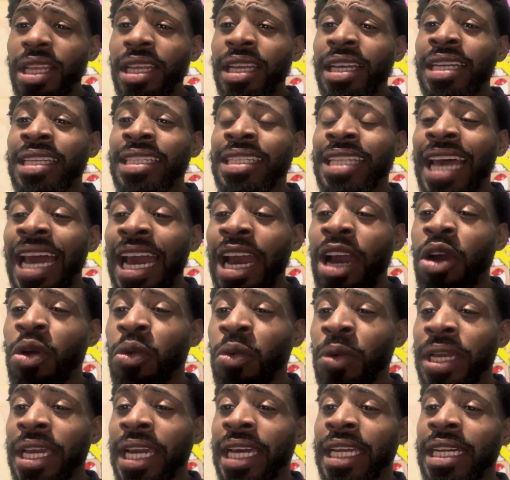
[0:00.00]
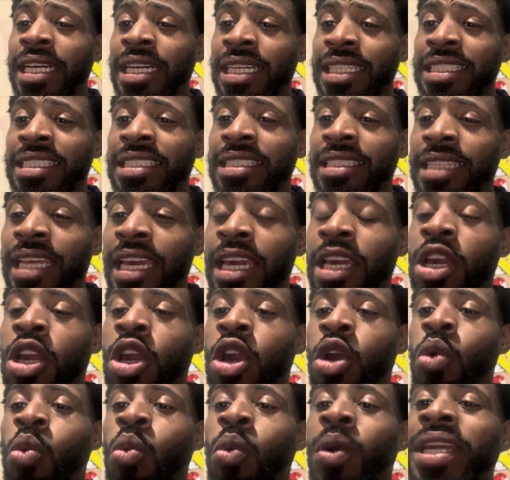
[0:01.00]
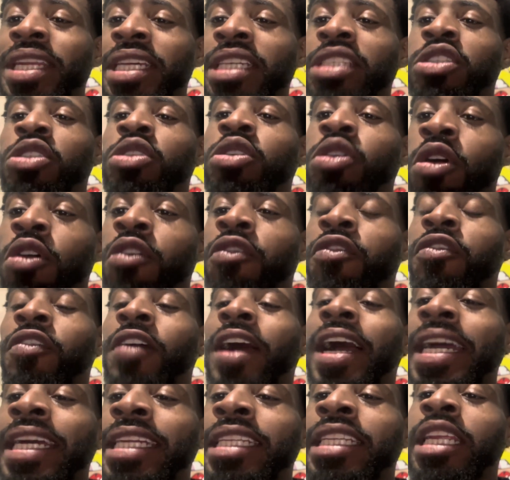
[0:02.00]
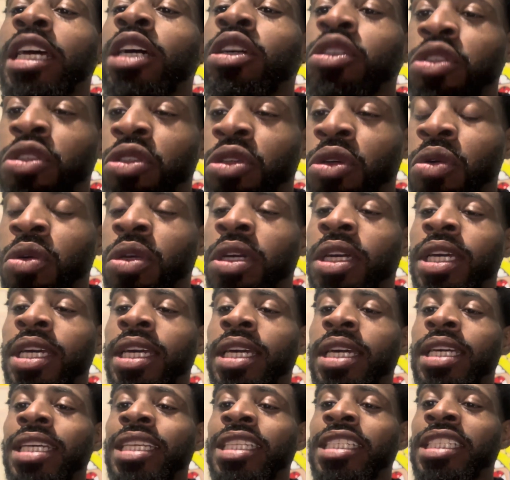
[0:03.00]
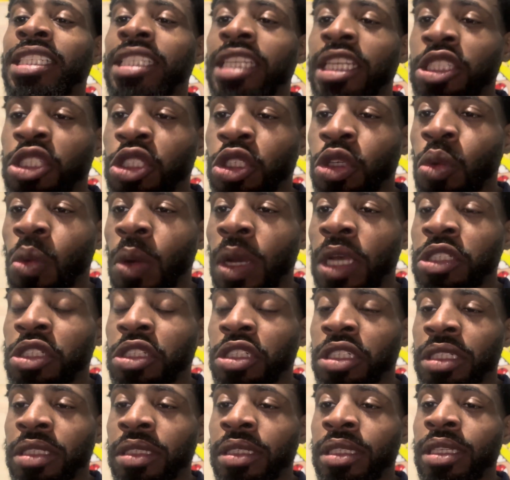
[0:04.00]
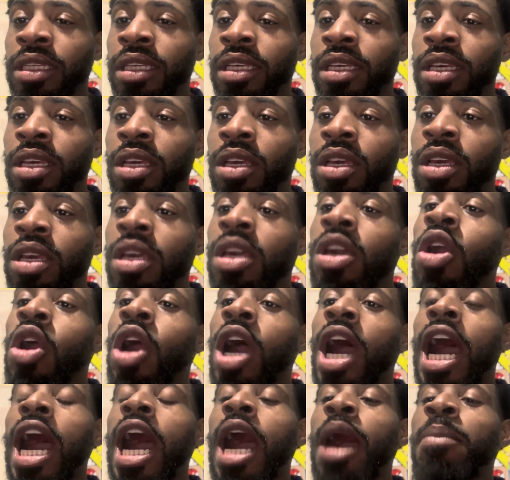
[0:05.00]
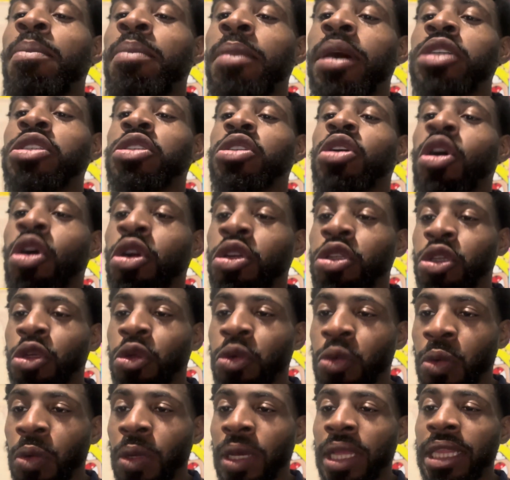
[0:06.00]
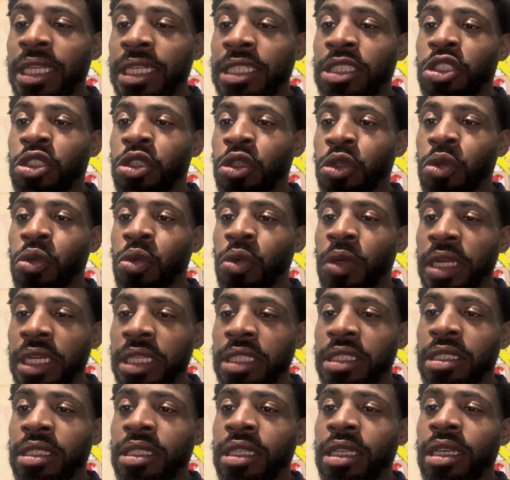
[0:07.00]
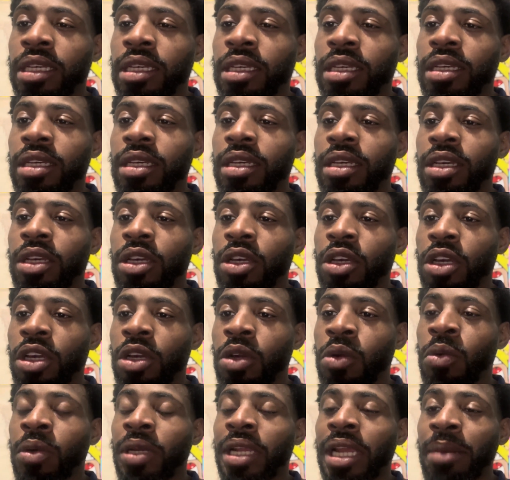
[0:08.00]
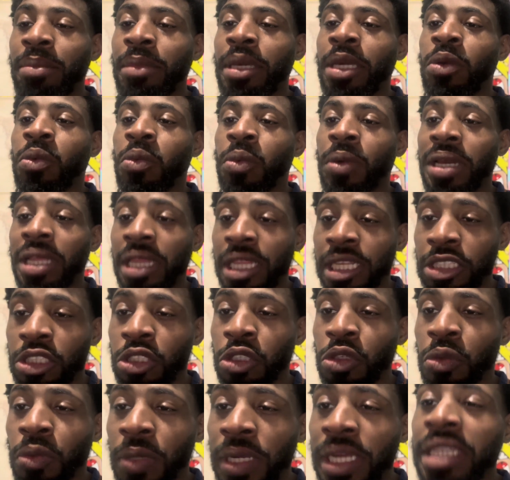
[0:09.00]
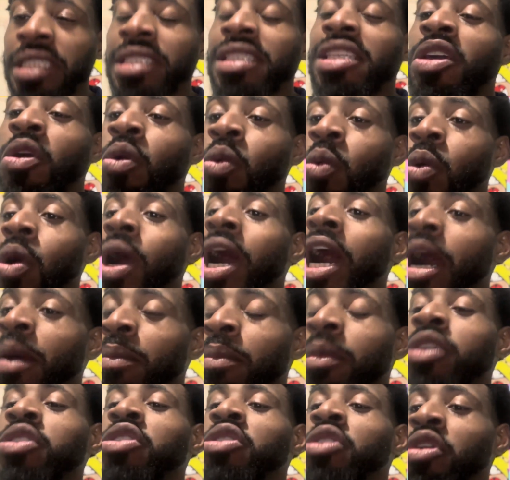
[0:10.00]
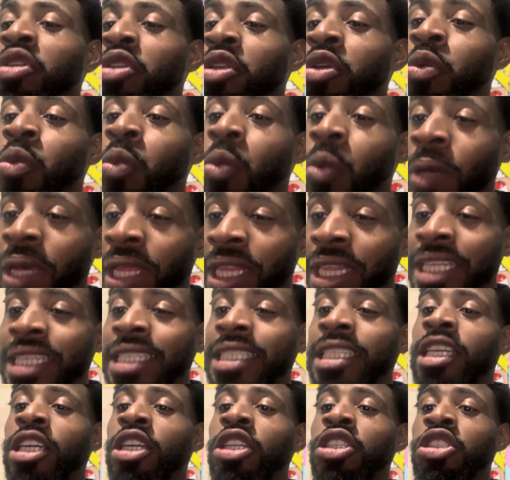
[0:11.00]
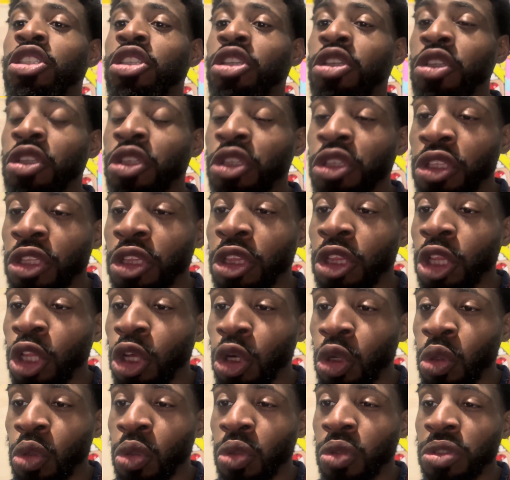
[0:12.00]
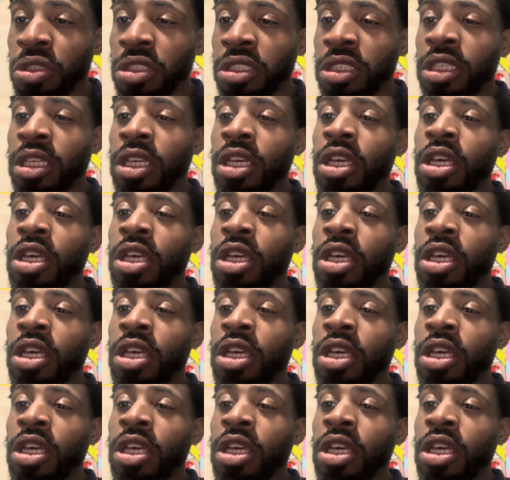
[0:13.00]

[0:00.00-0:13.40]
Now we got to understand, what is your financial situation? How much are you willing to risk? When I mean willing to risk, how much are you willing to lose